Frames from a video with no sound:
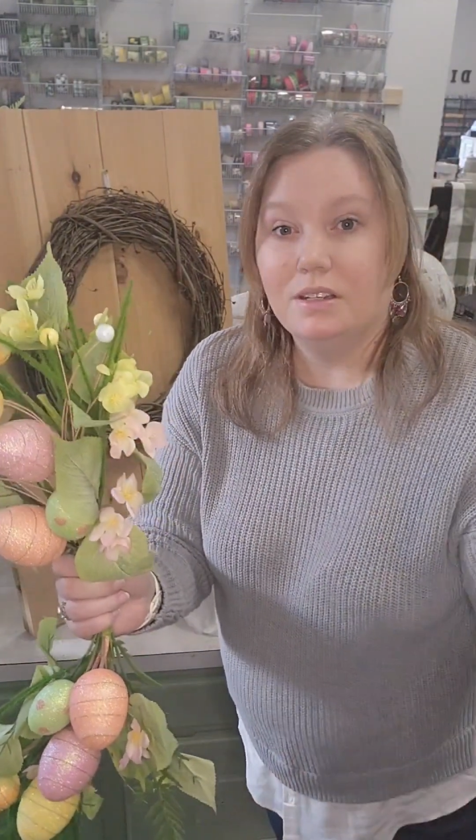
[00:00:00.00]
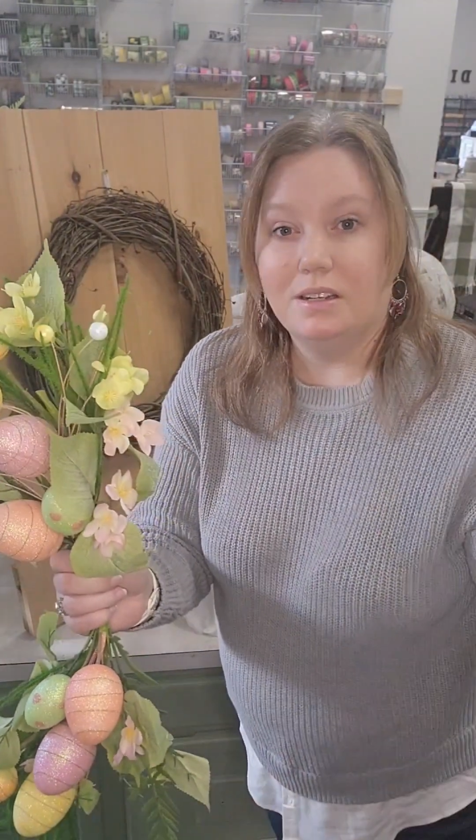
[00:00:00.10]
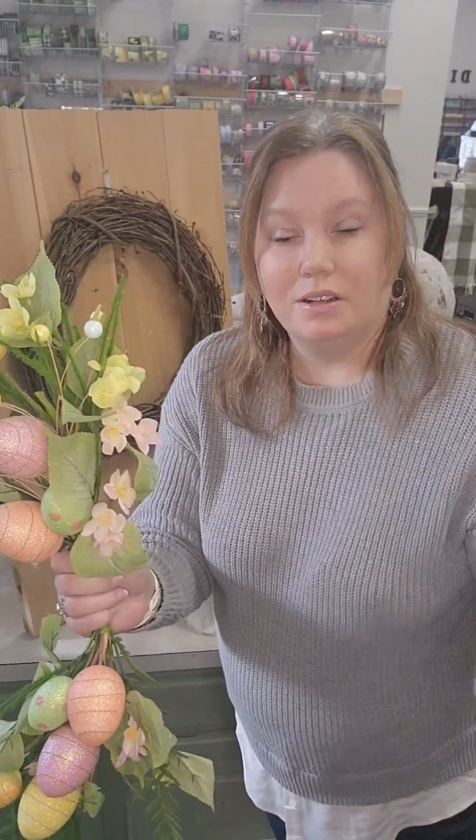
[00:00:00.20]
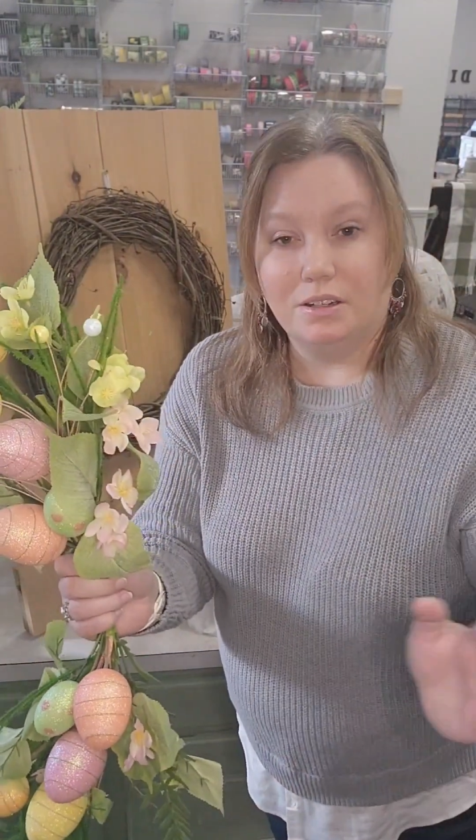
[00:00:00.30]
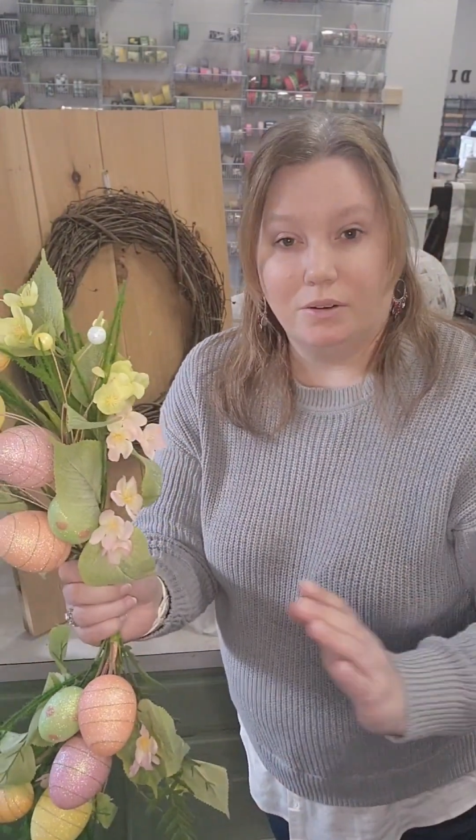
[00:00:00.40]
You
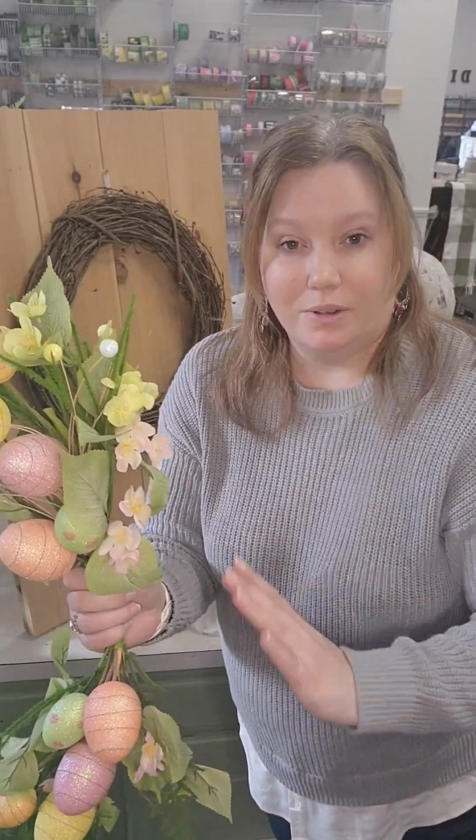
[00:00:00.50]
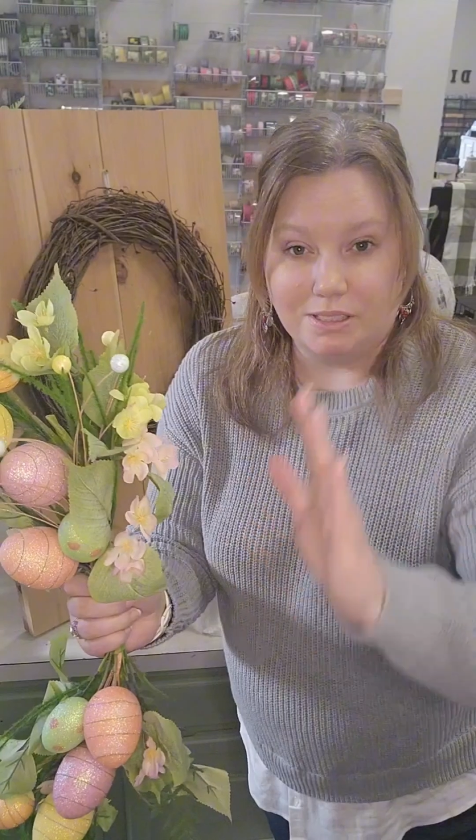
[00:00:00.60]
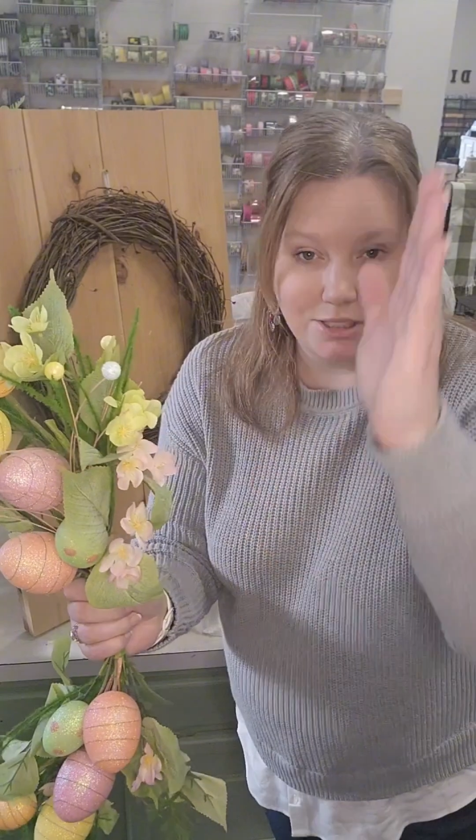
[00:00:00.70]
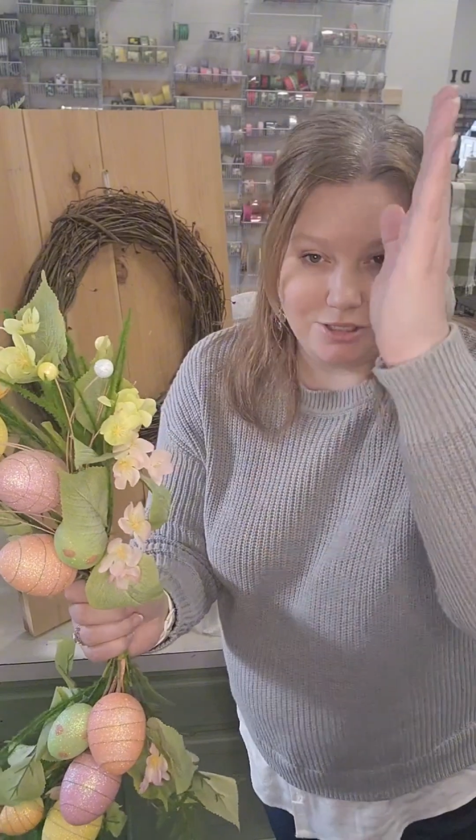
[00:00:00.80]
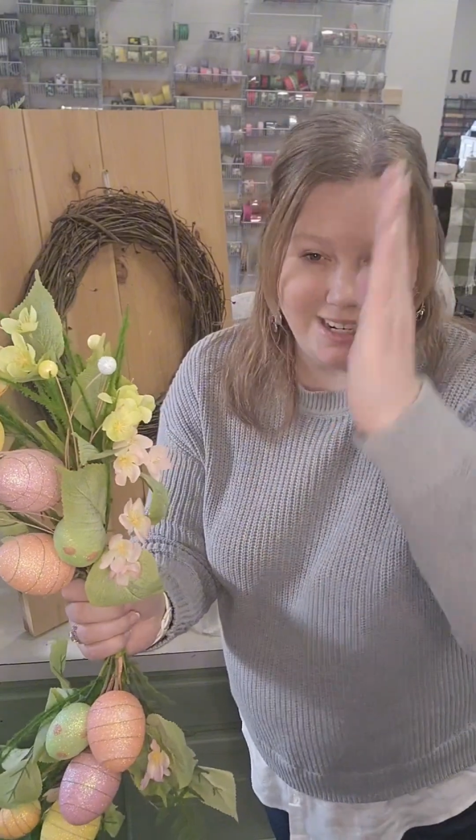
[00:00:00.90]
know, you don't want
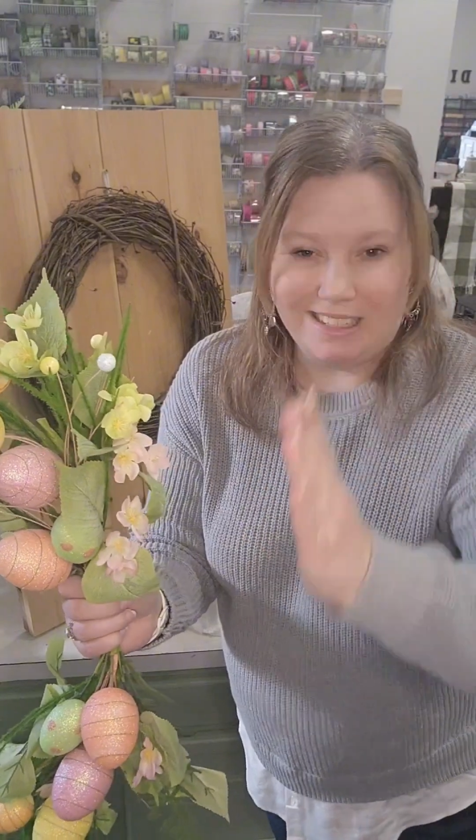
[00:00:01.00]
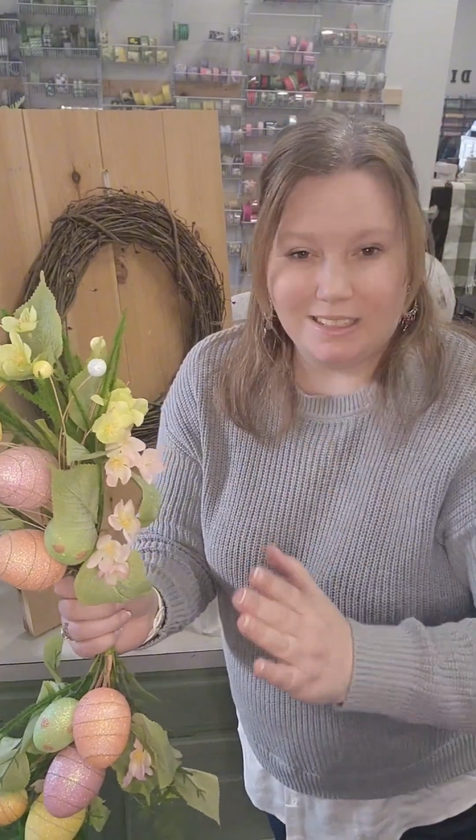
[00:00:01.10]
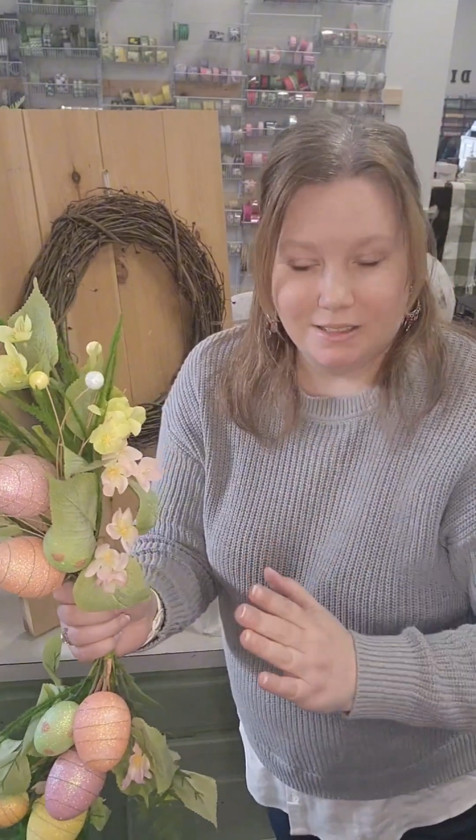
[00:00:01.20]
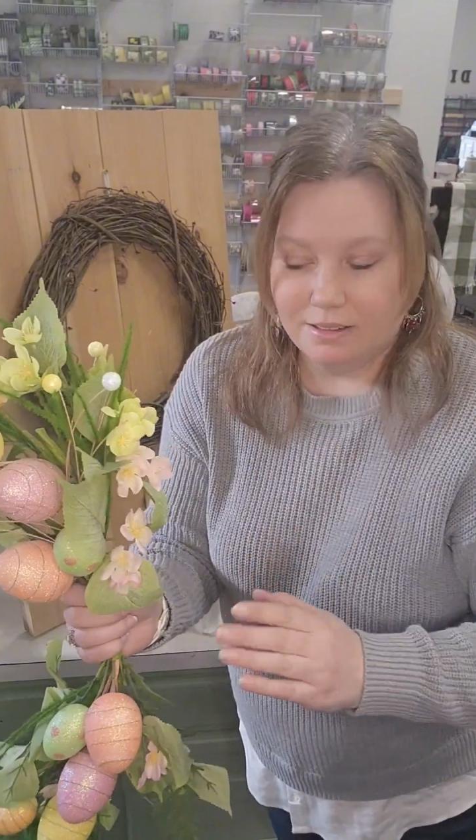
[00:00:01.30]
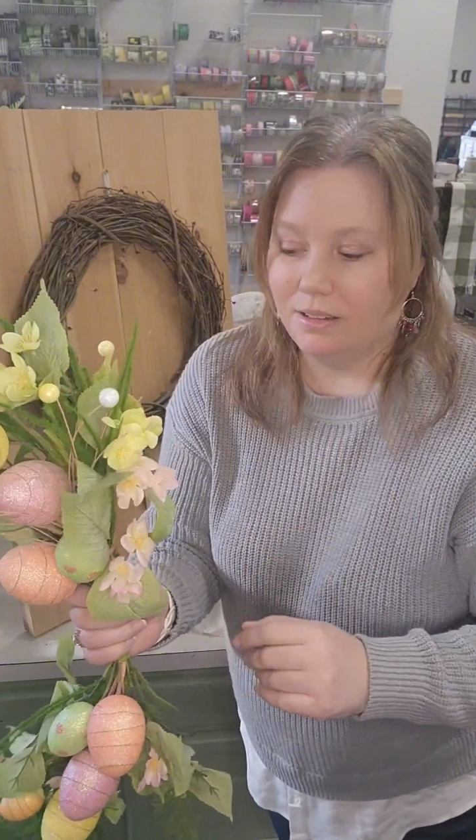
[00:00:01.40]
straight
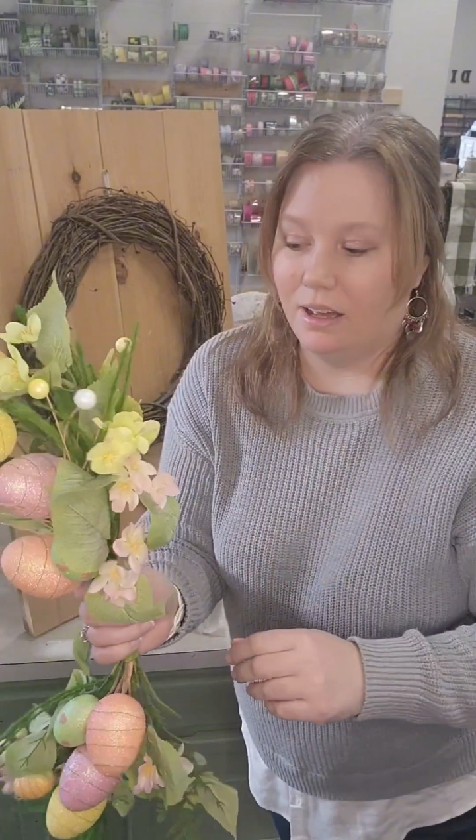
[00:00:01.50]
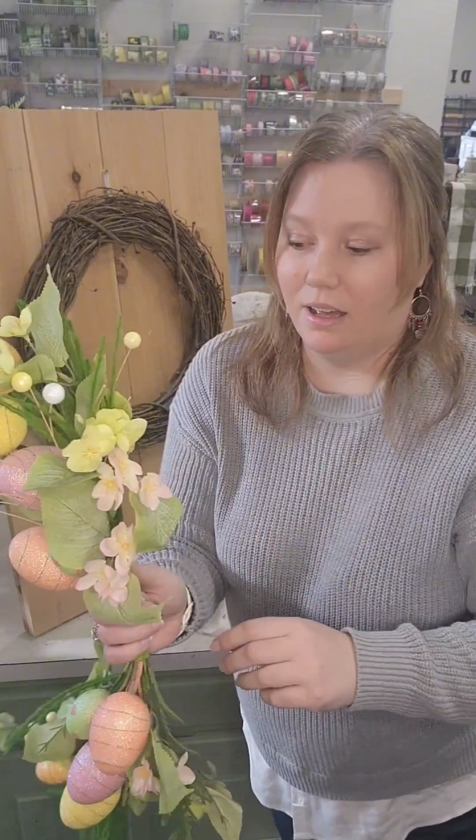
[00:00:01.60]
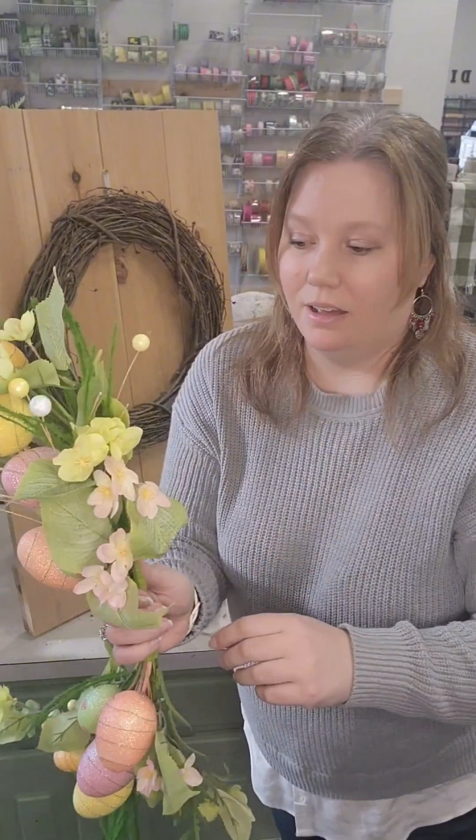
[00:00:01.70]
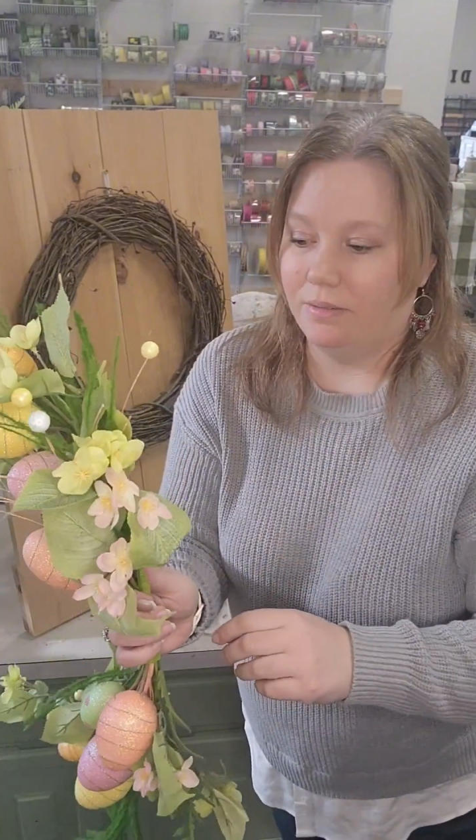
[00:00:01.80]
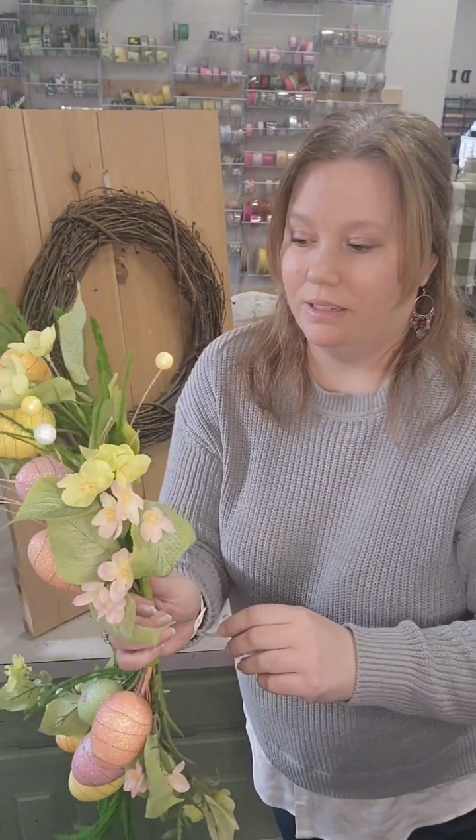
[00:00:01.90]

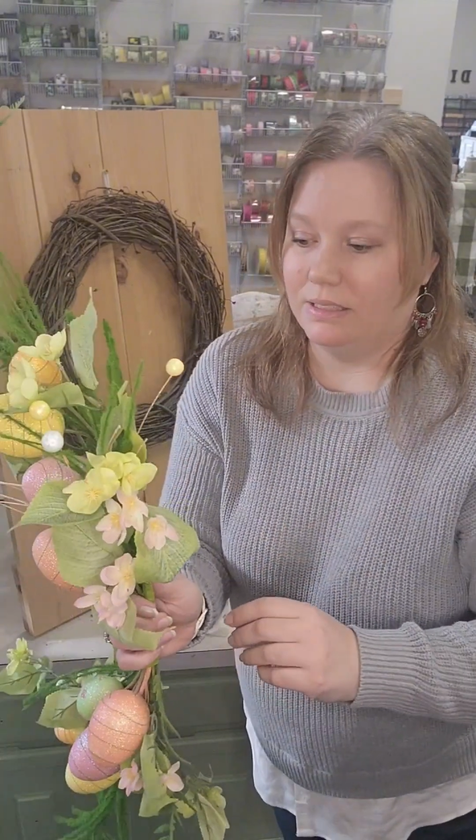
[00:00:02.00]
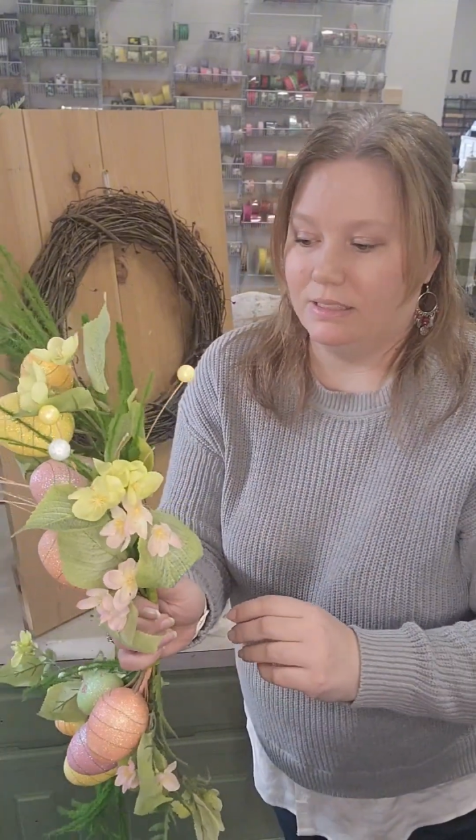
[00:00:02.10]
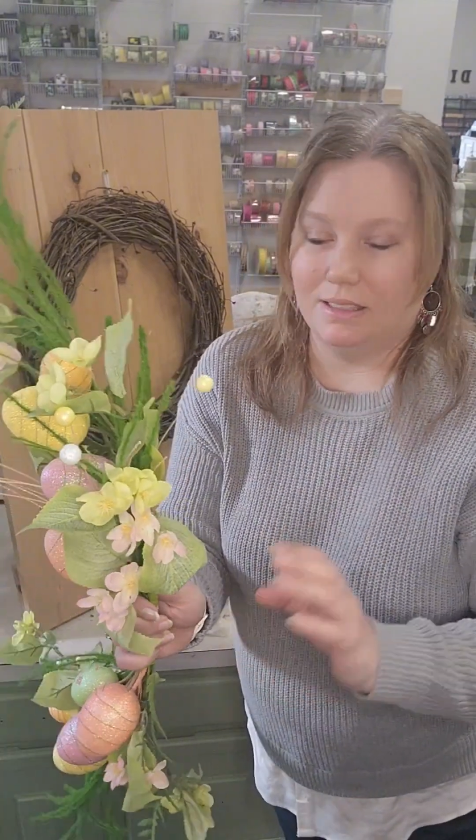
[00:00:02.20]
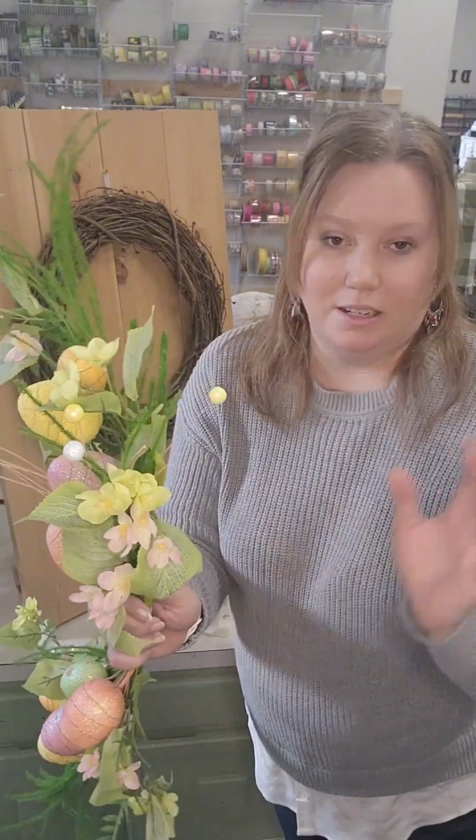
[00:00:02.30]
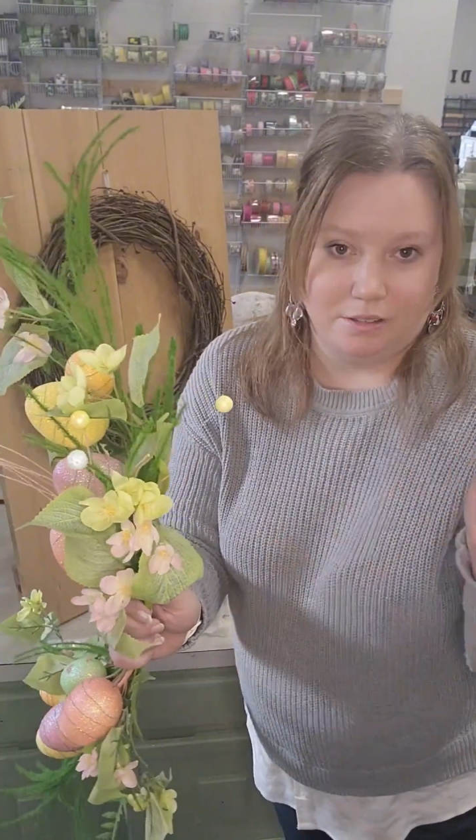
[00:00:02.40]
because
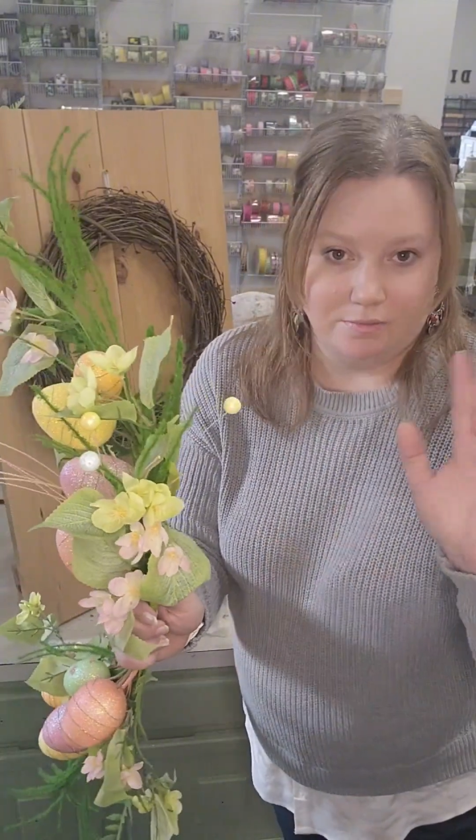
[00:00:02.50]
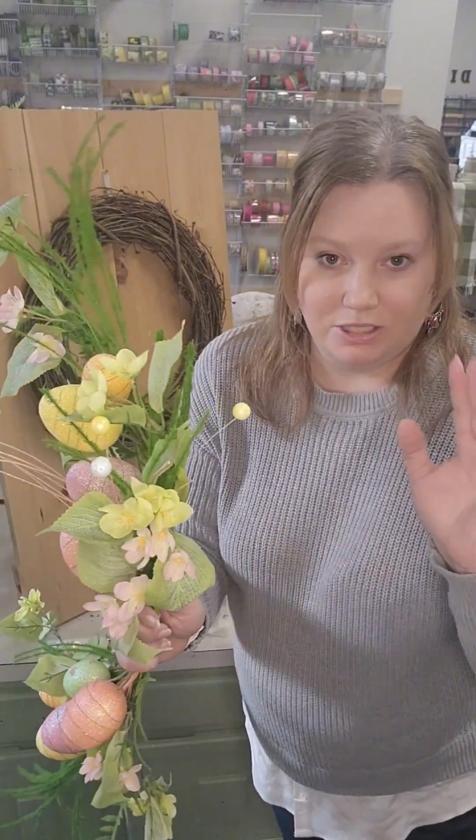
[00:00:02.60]
it's going to